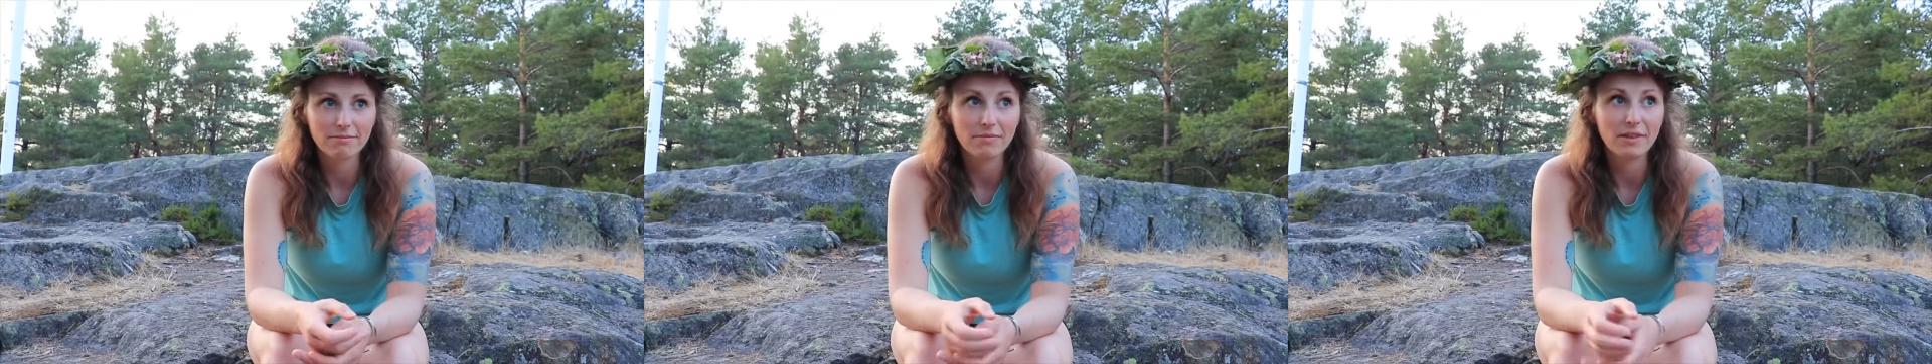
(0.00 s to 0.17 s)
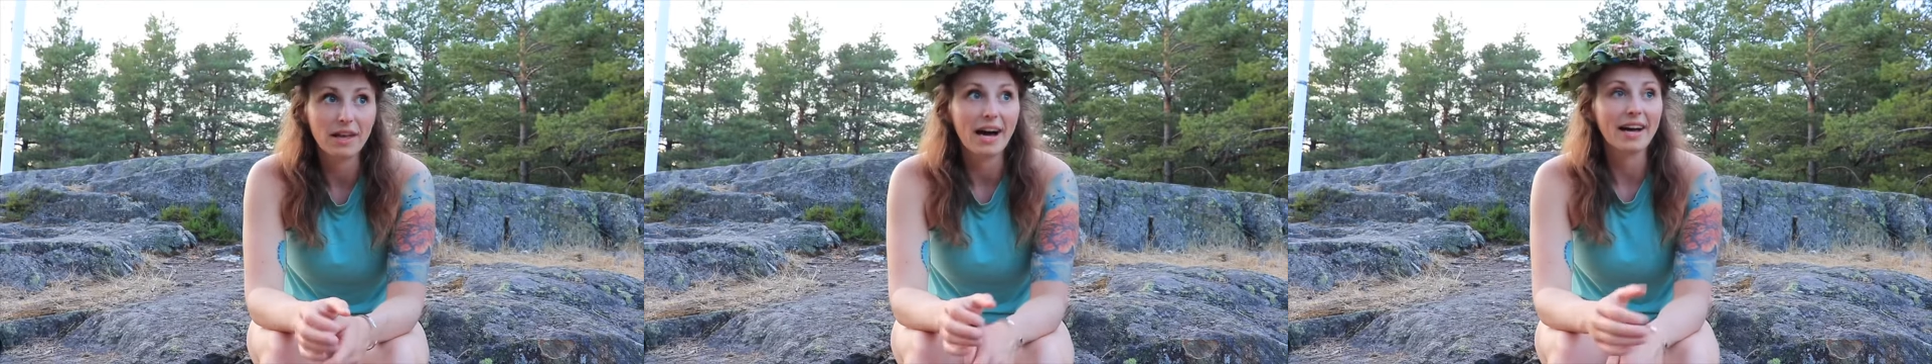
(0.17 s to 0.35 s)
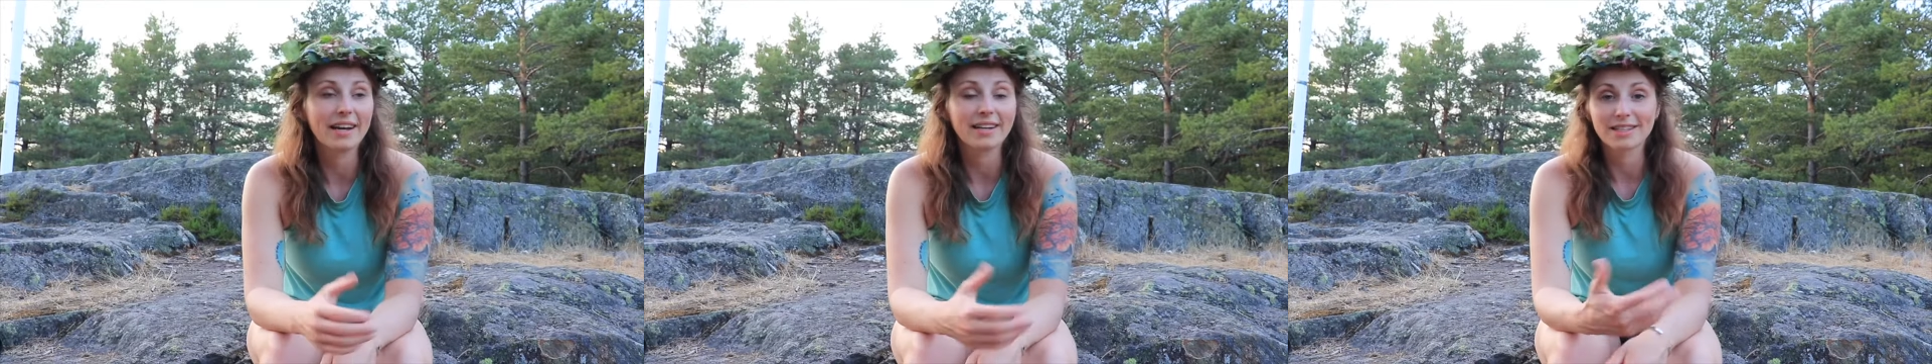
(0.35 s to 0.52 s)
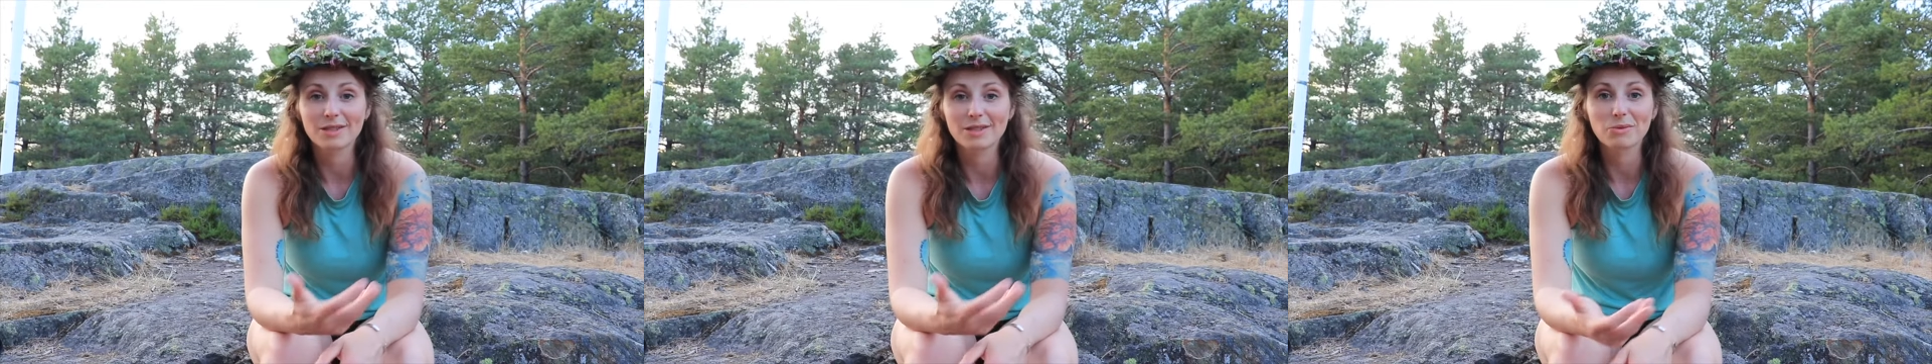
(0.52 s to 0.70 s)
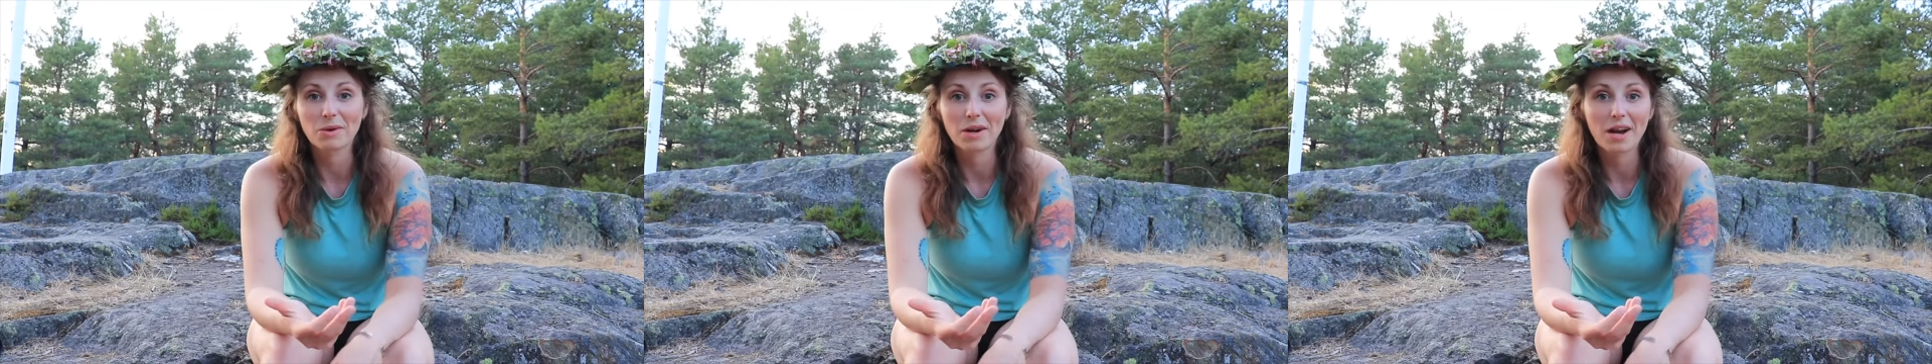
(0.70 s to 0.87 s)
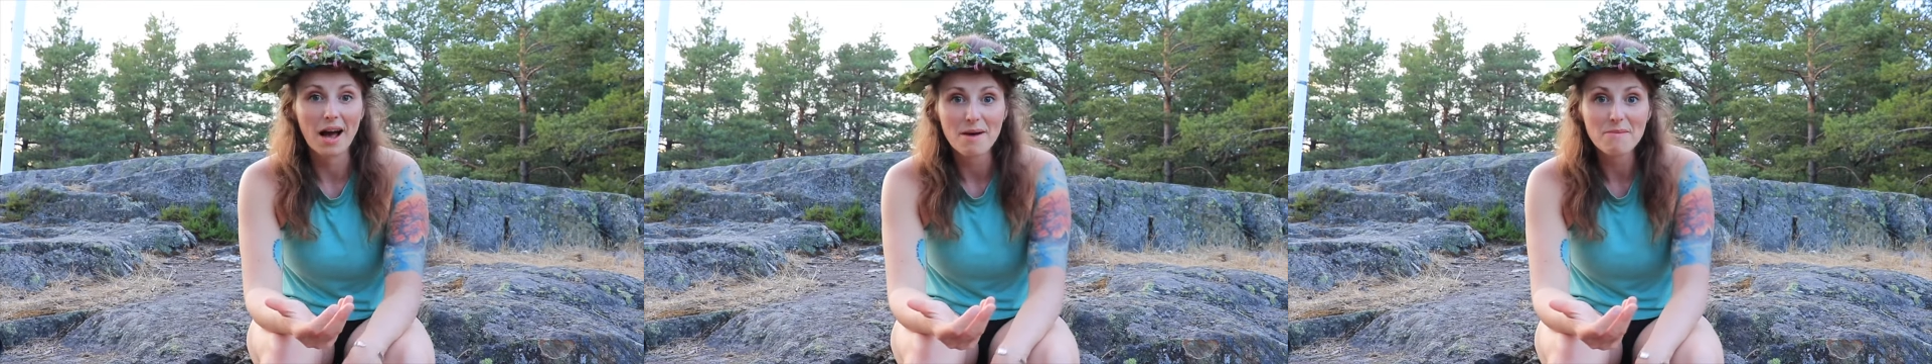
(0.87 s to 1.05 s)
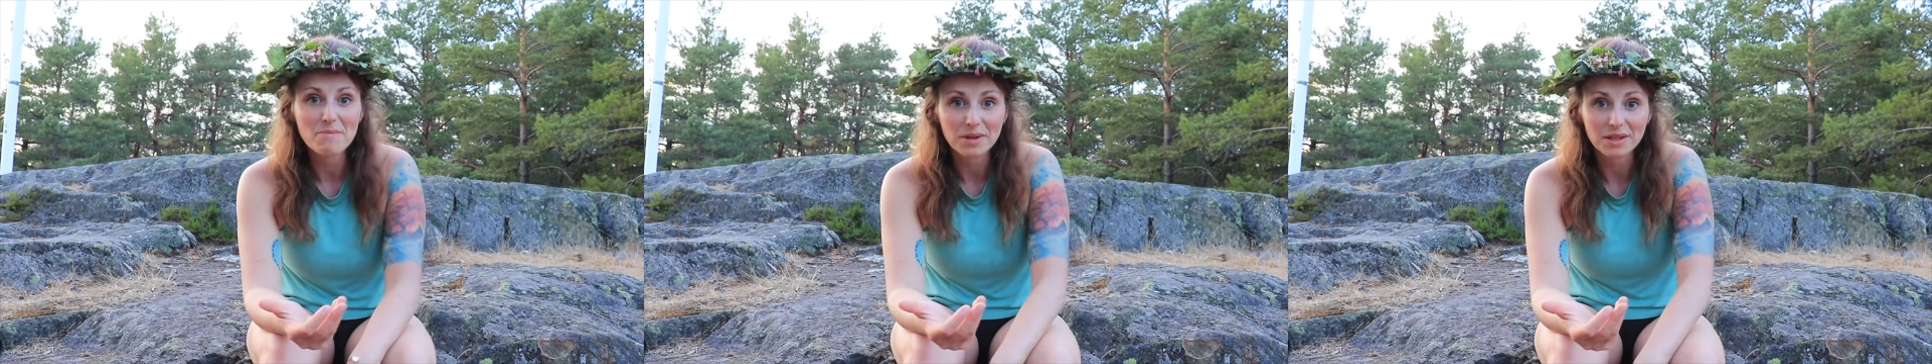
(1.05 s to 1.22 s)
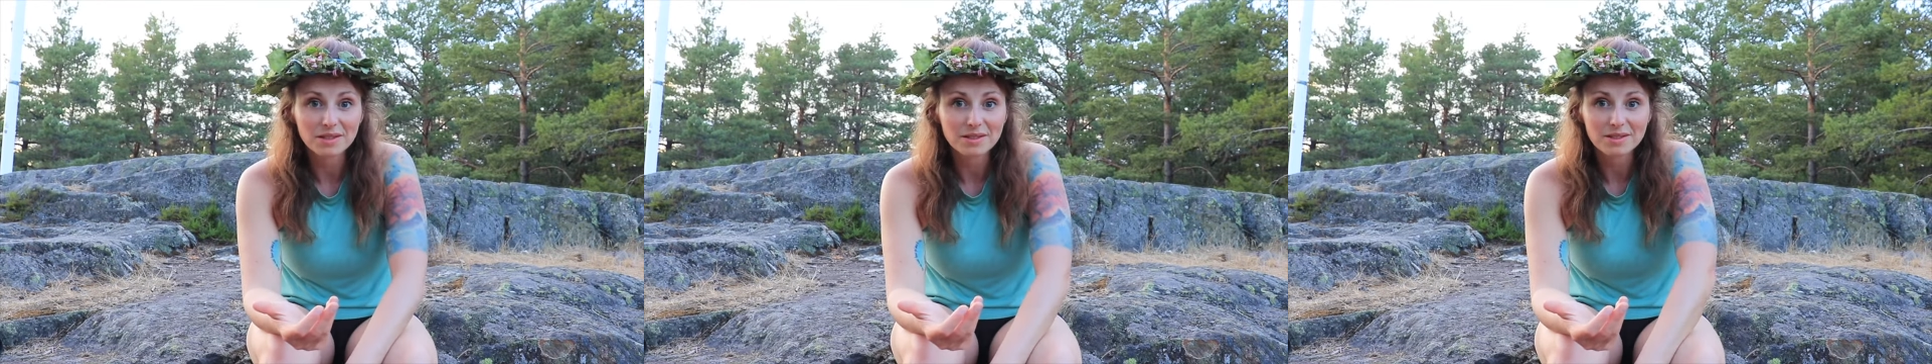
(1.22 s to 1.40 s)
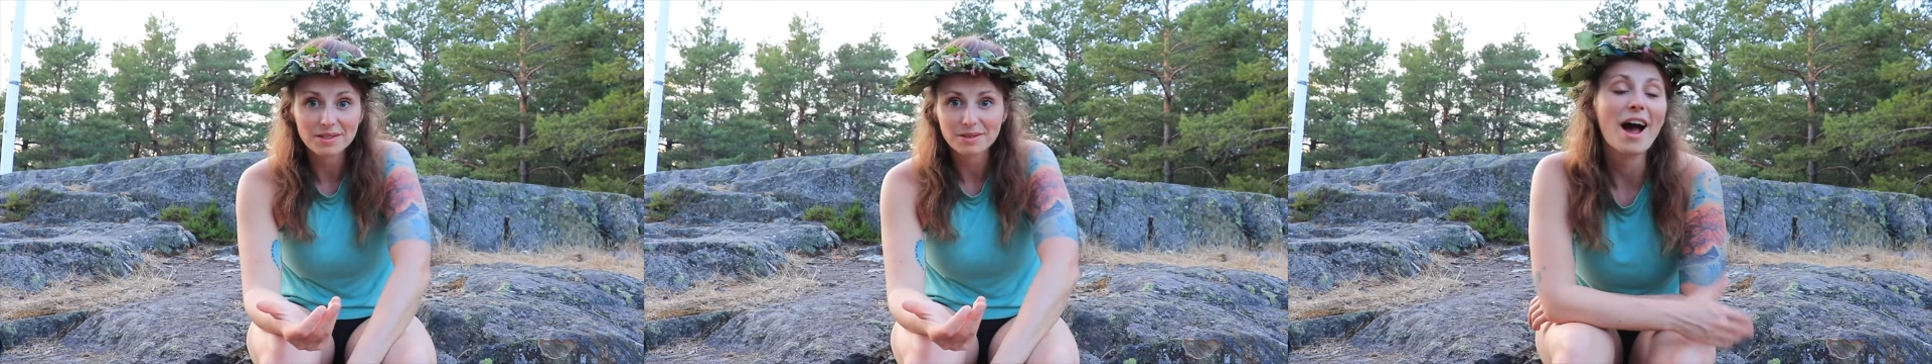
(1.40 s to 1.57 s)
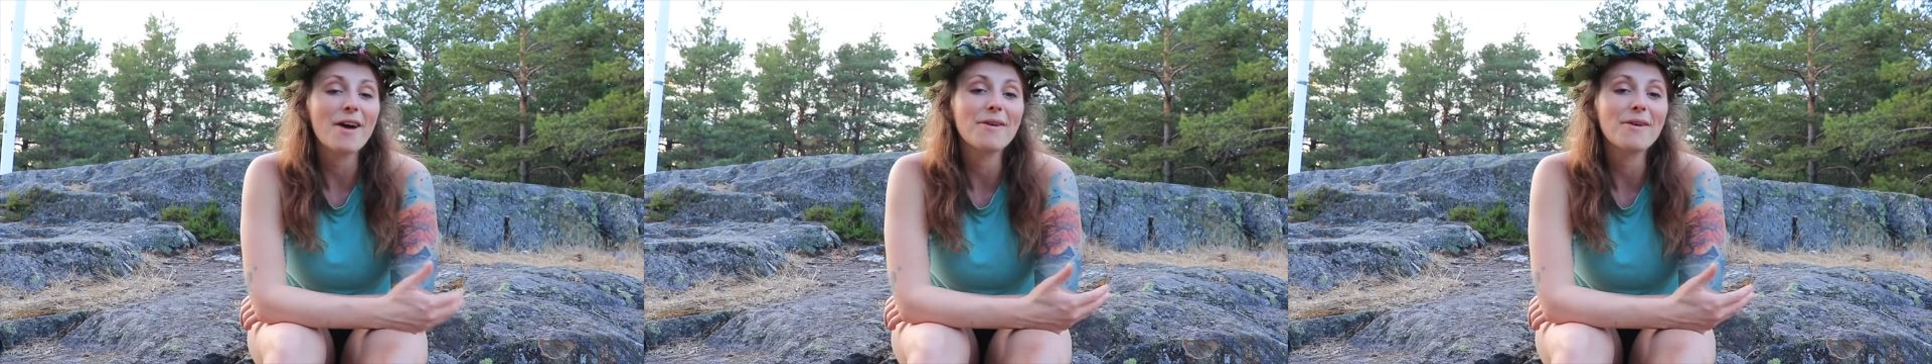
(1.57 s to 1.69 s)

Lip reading: that is what happens.